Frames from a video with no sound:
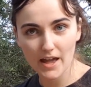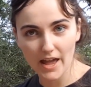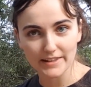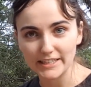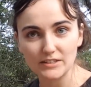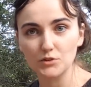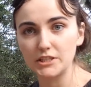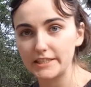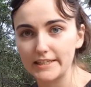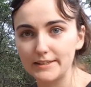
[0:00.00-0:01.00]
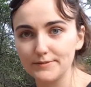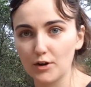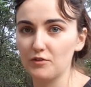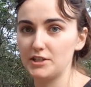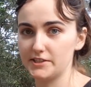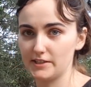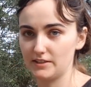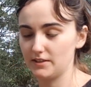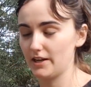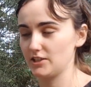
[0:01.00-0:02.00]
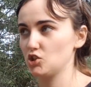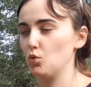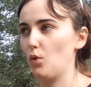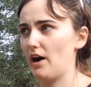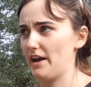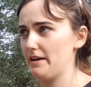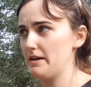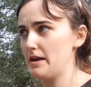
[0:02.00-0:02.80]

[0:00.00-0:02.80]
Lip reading: And they didn't really give a reason as to why.